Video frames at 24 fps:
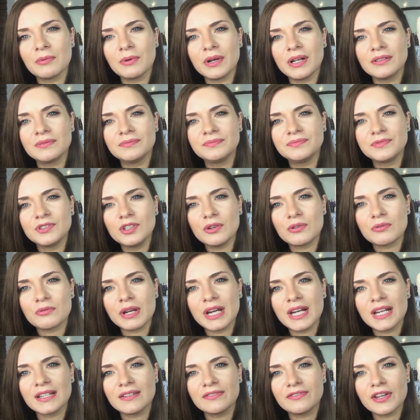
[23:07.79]
Well, not
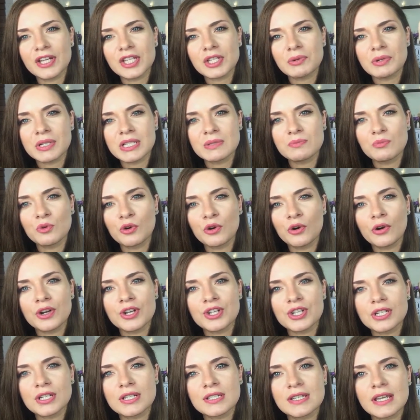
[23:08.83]
really. The first one is more
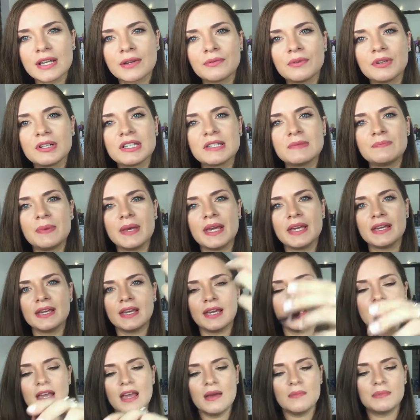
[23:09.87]
orangey, the second one is
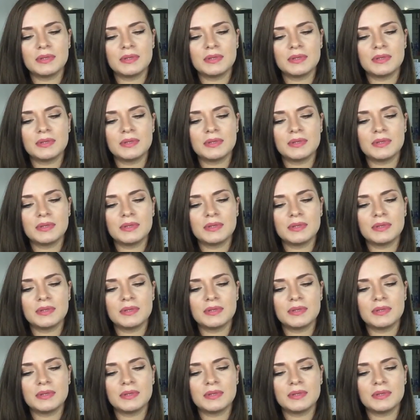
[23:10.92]
pinky.